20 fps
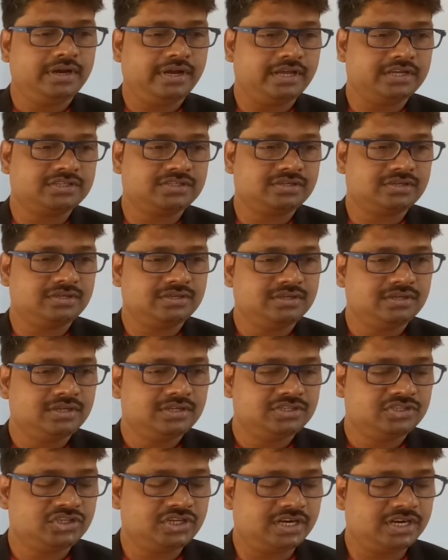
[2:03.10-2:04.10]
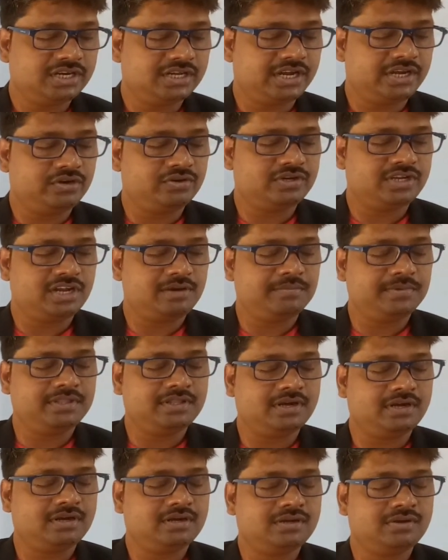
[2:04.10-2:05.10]
Next, Charan, can you tell me
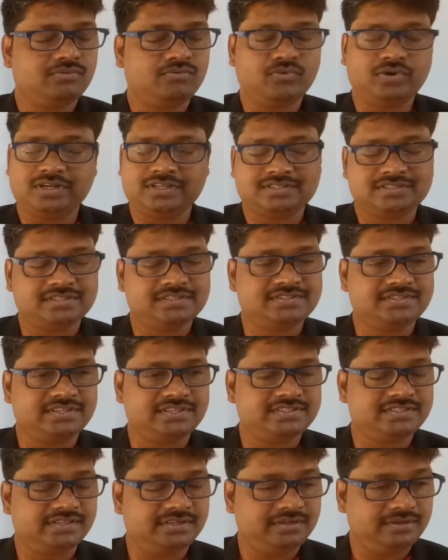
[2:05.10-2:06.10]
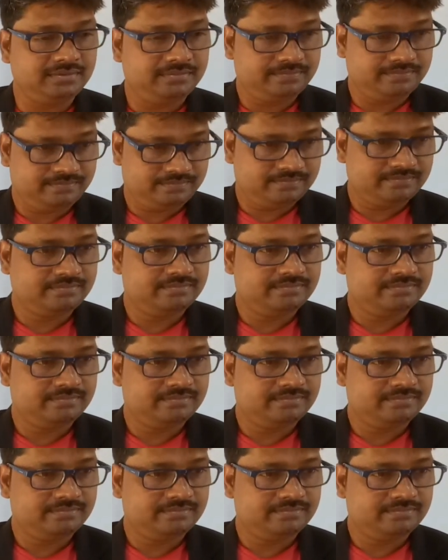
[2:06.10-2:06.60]
that what is this season?